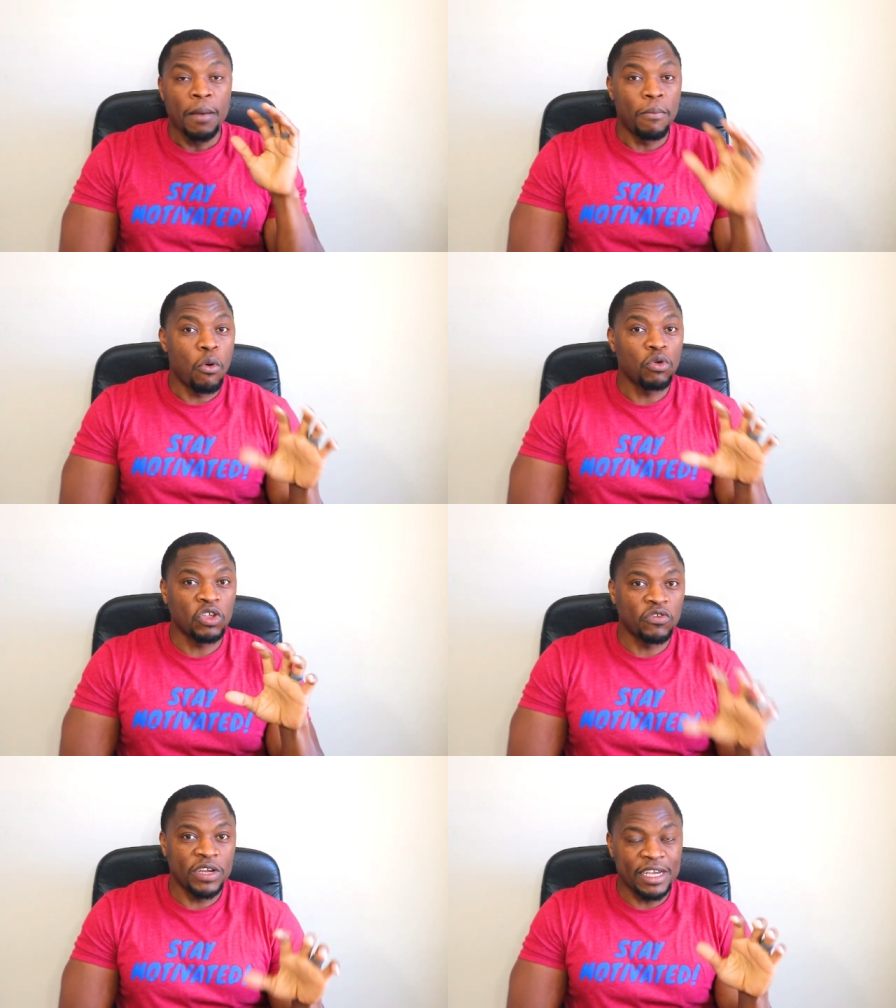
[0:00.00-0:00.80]

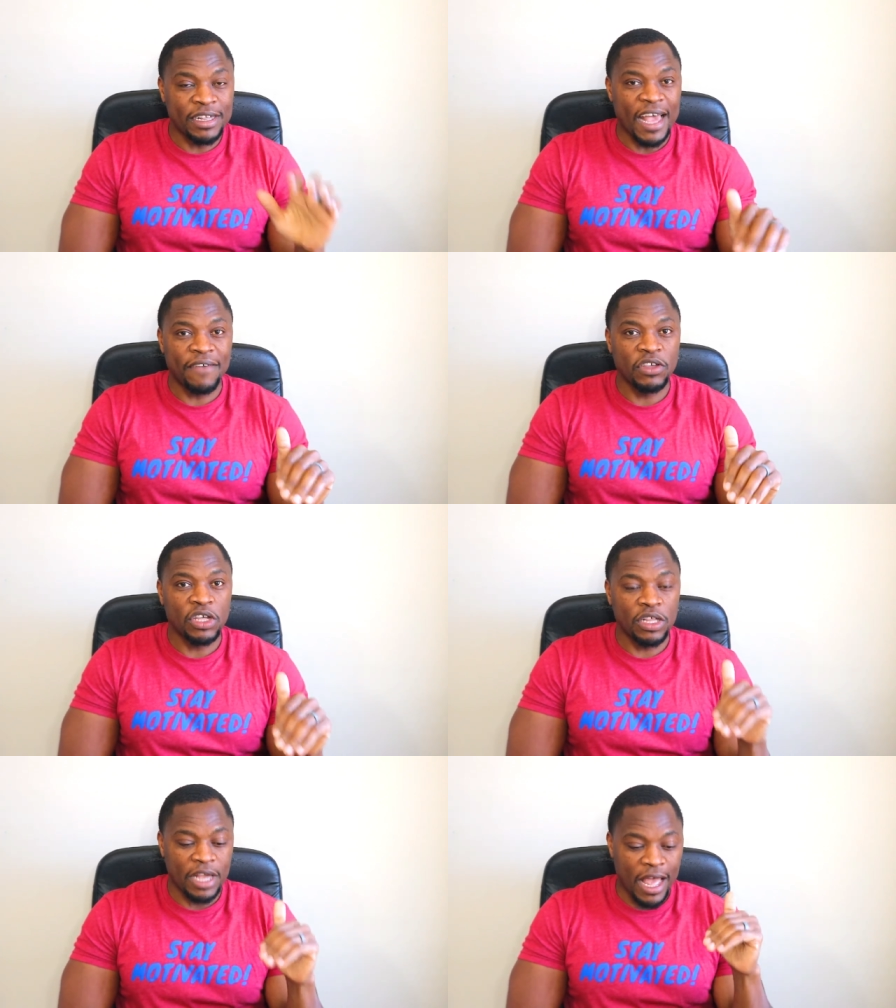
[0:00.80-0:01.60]
most greedy
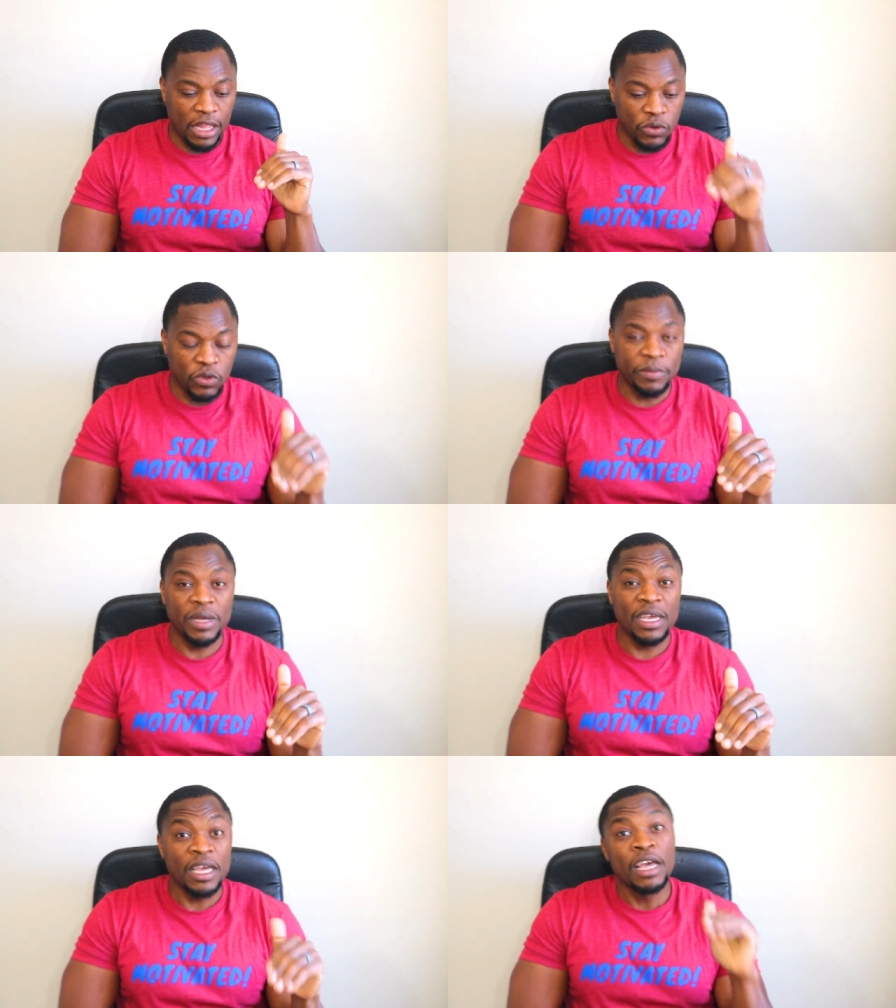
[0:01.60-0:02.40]
savages that lose
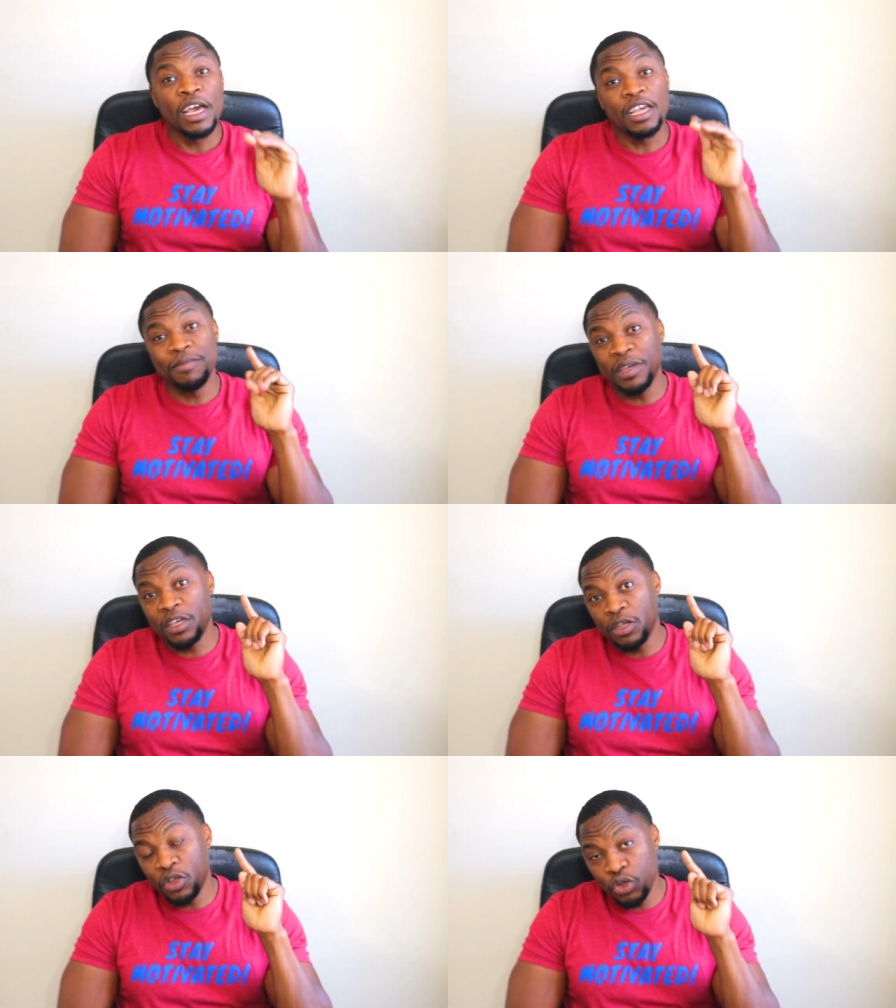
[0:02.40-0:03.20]
money is
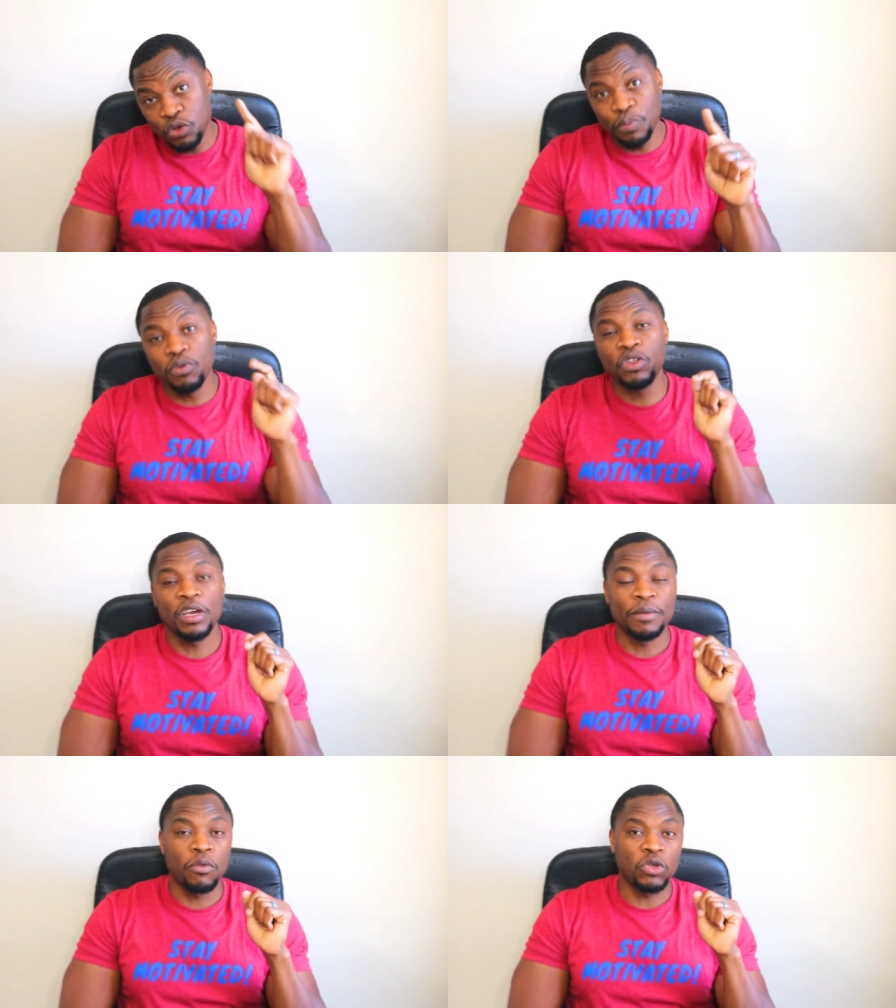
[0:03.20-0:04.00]
because you put
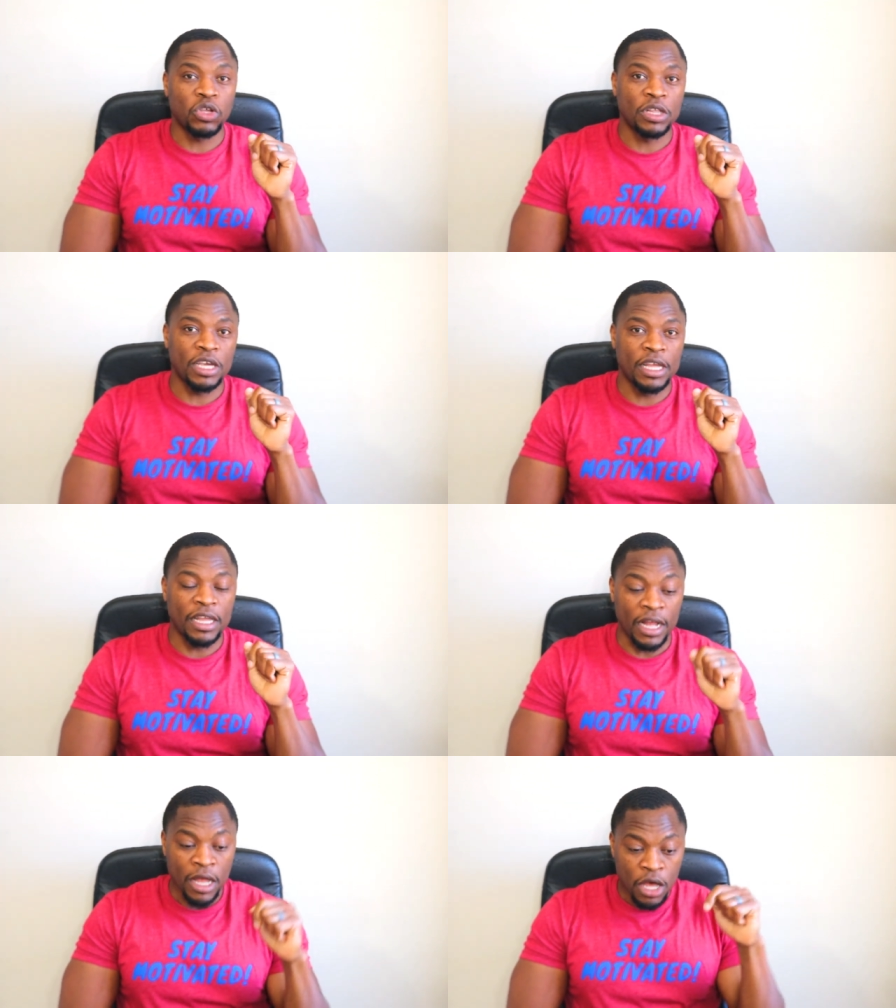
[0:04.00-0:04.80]
your emotions
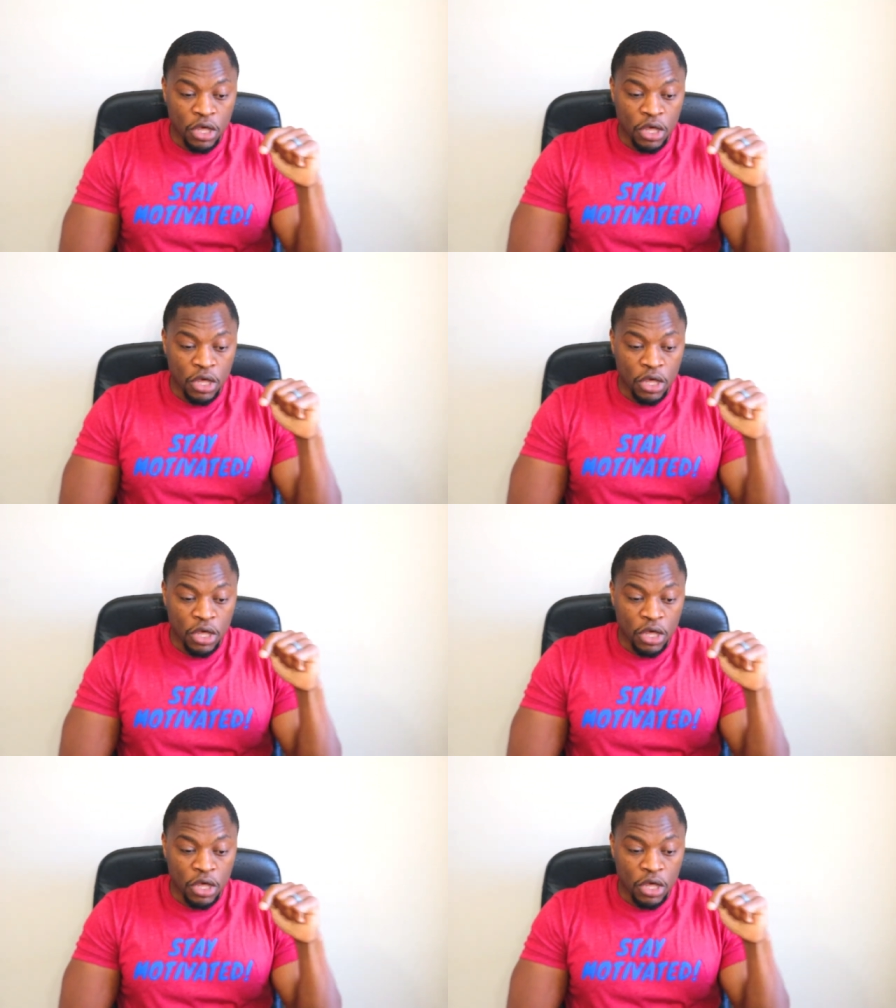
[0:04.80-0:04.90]
in there.